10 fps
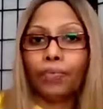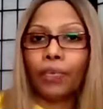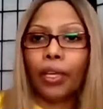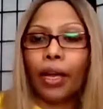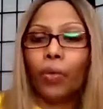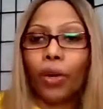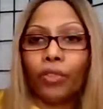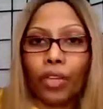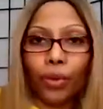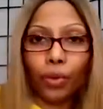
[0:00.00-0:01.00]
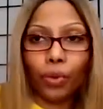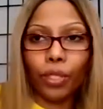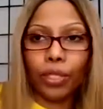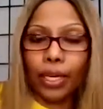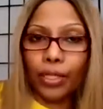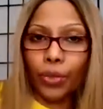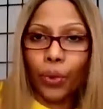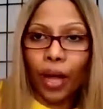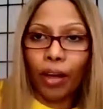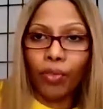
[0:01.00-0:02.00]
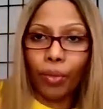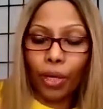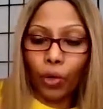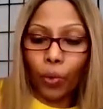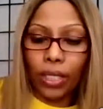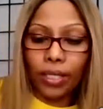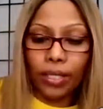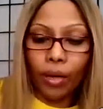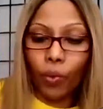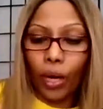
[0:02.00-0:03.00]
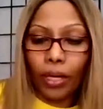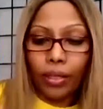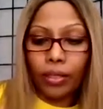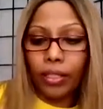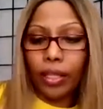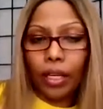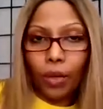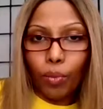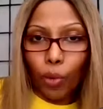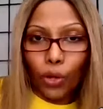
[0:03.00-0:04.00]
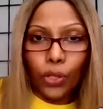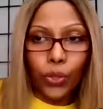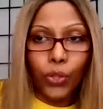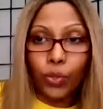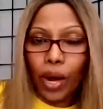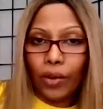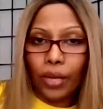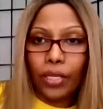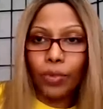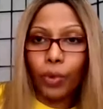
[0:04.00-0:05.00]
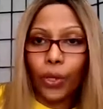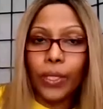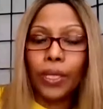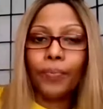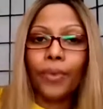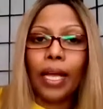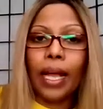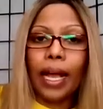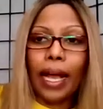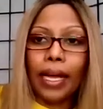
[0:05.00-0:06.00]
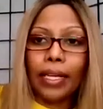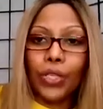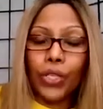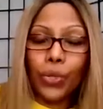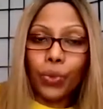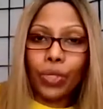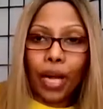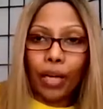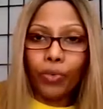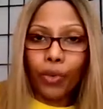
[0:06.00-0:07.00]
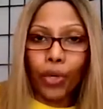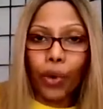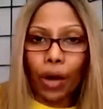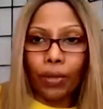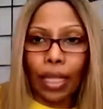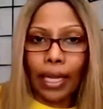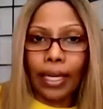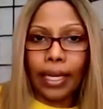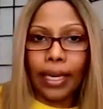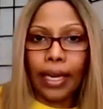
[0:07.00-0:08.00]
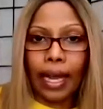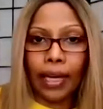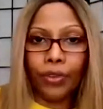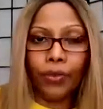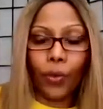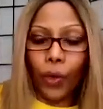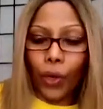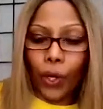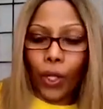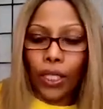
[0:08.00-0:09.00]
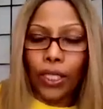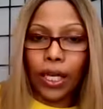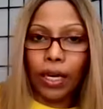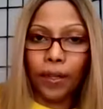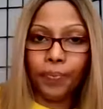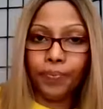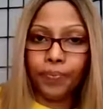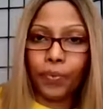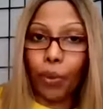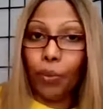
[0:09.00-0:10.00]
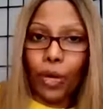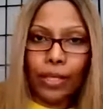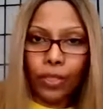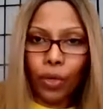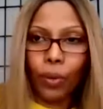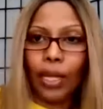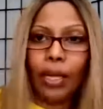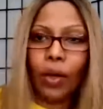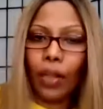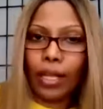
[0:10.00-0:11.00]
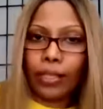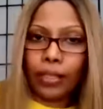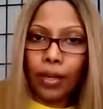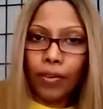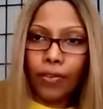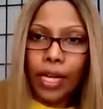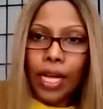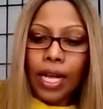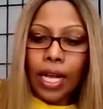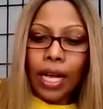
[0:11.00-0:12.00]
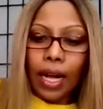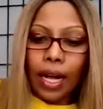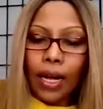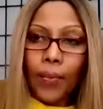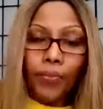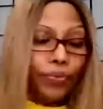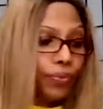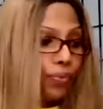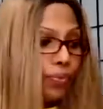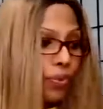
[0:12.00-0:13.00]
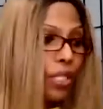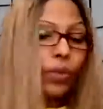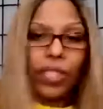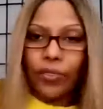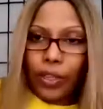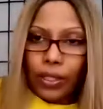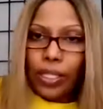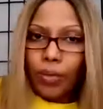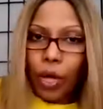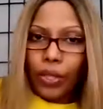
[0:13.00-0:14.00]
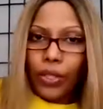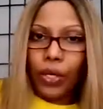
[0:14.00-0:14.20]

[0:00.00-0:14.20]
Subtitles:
get one of the other boards that I do have, the bigger ones, white boards or dry erase boards, and use that for your outlining and for brainstorming and all that stuff. This one is fairly small. You can